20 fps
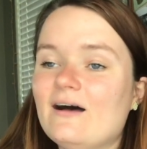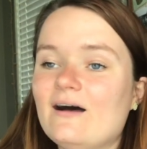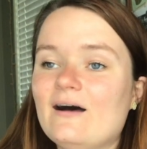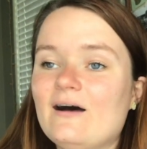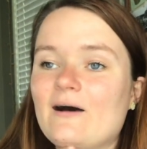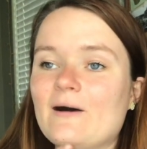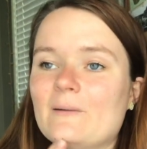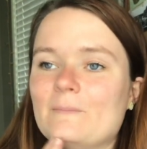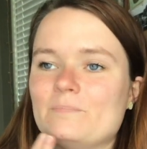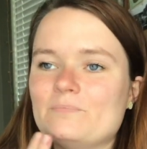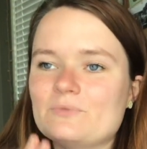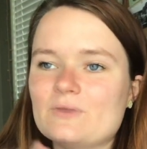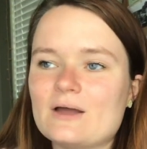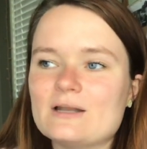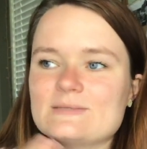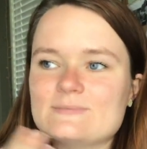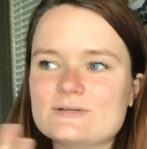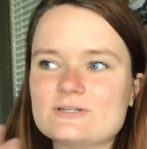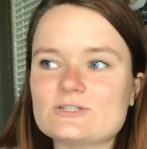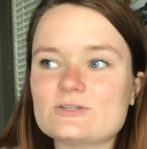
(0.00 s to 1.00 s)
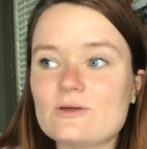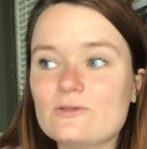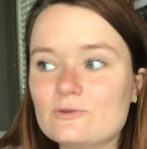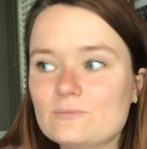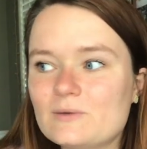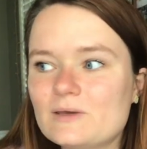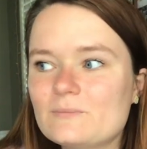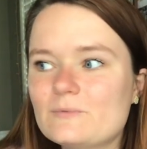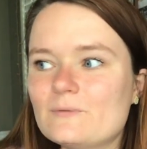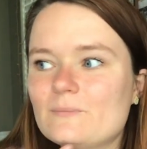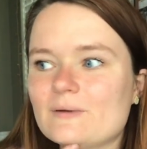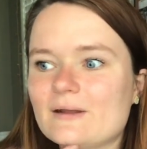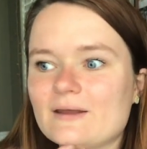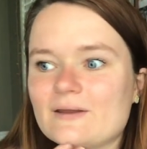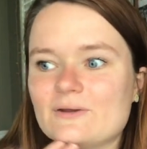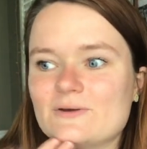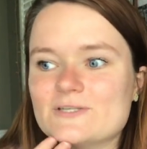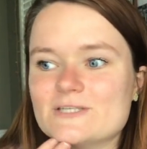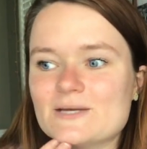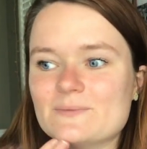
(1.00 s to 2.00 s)
Um, not as much as other people, but I
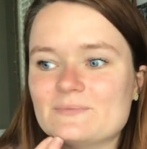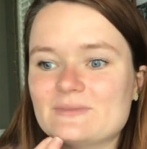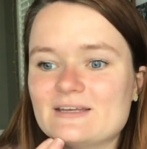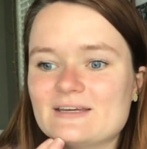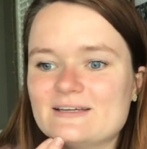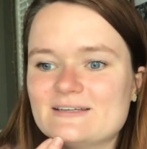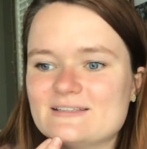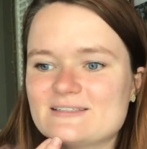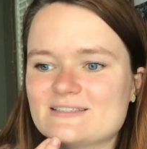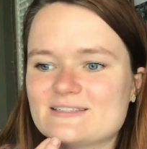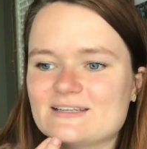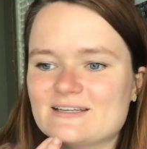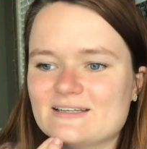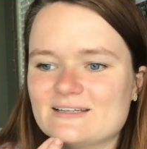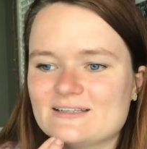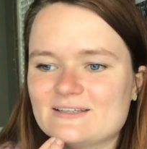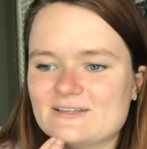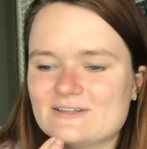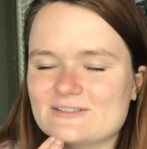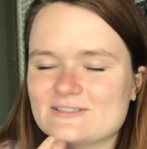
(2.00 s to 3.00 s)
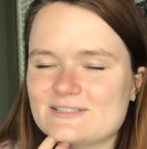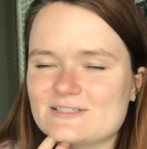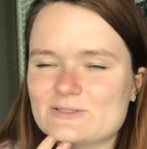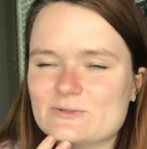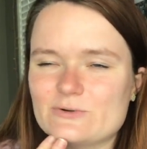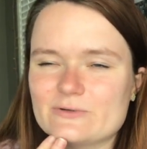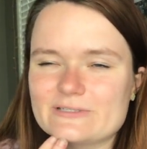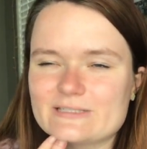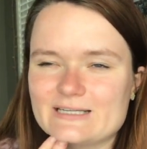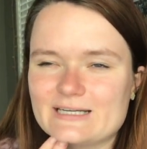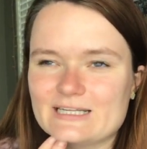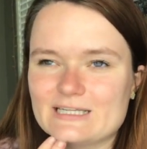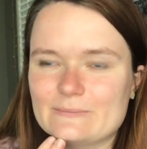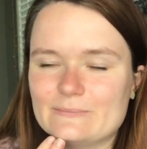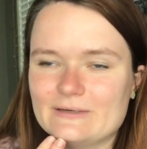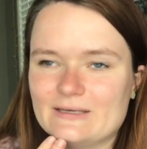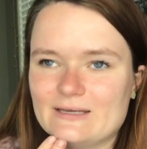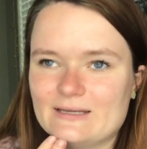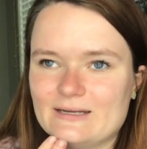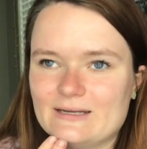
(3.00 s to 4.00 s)
know some things. And there's this whole scene at the
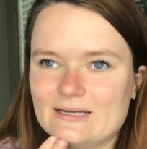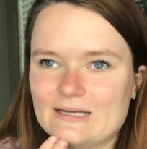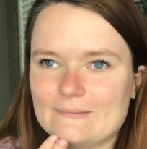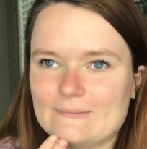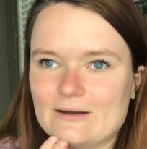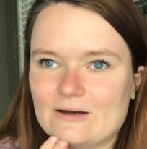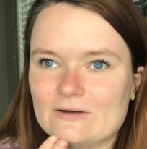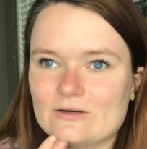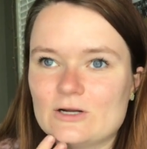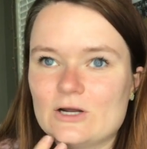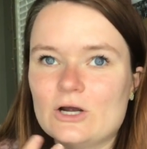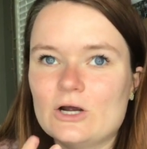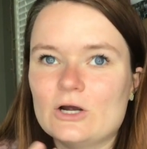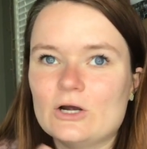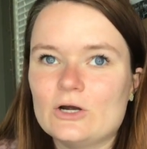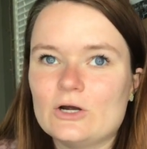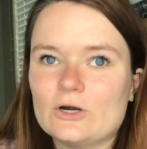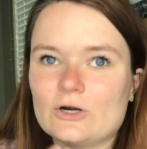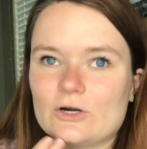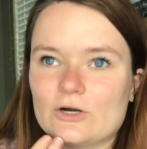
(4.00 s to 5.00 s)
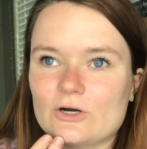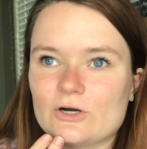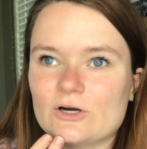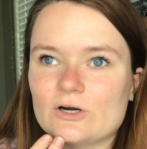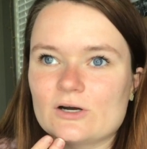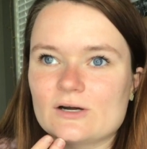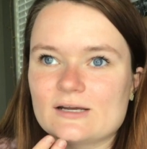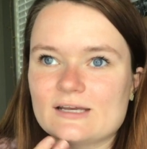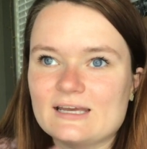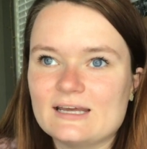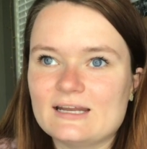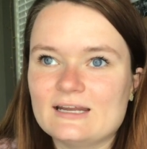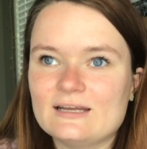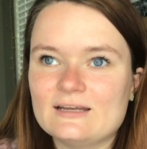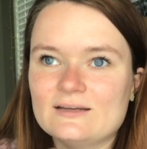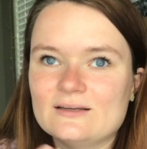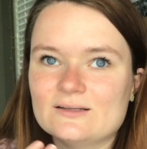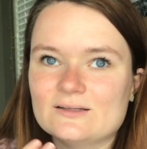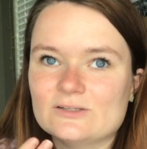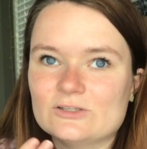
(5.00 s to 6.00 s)
beginning about her
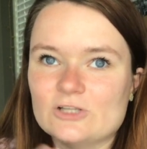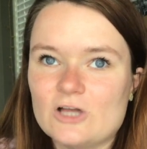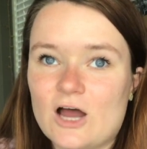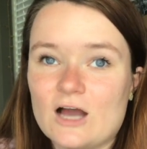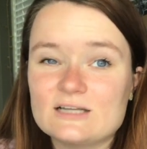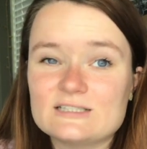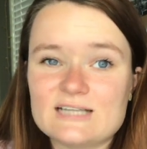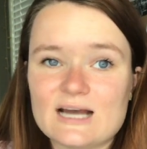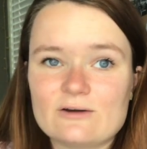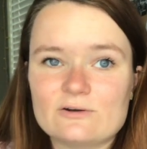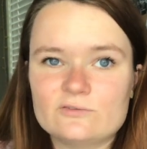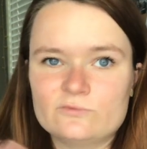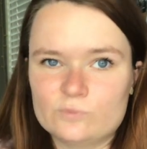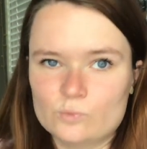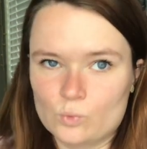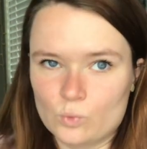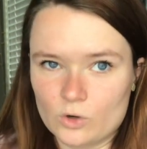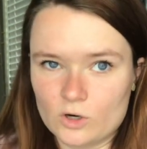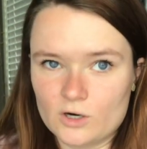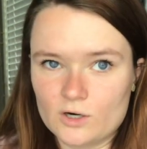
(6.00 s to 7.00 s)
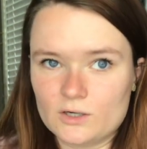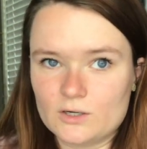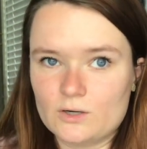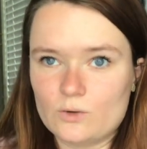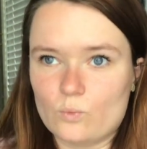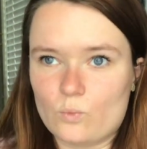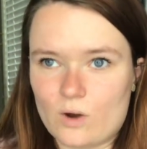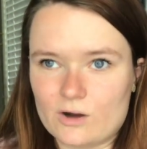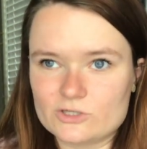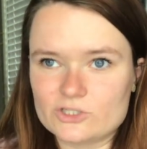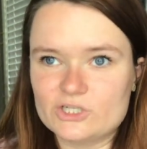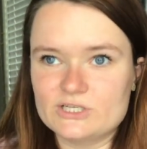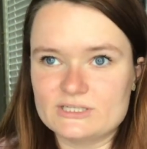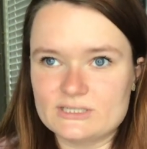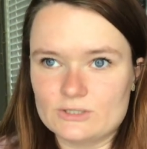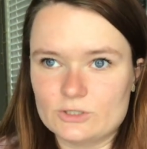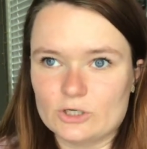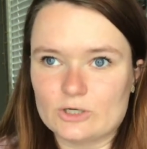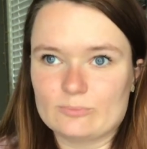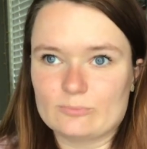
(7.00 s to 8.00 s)
getting locked out of work while she's
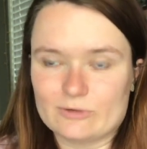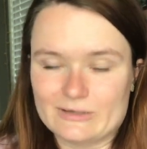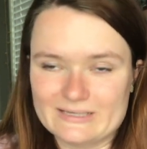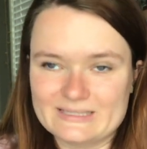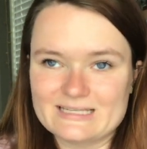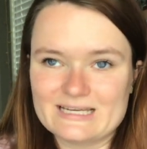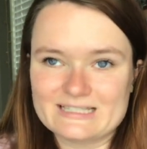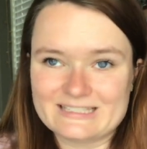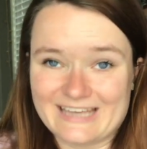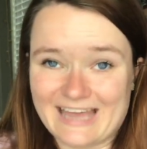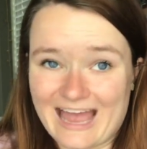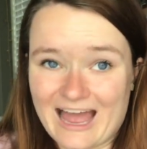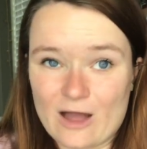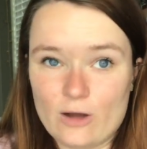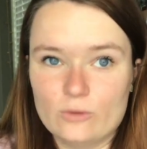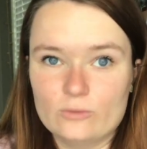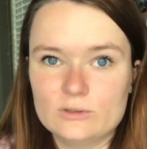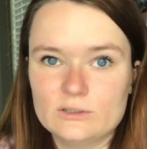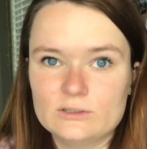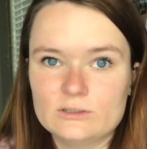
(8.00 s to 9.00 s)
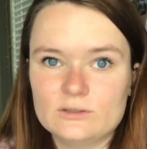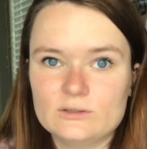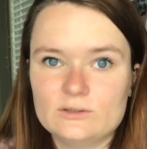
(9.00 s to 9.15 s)
in her princess gown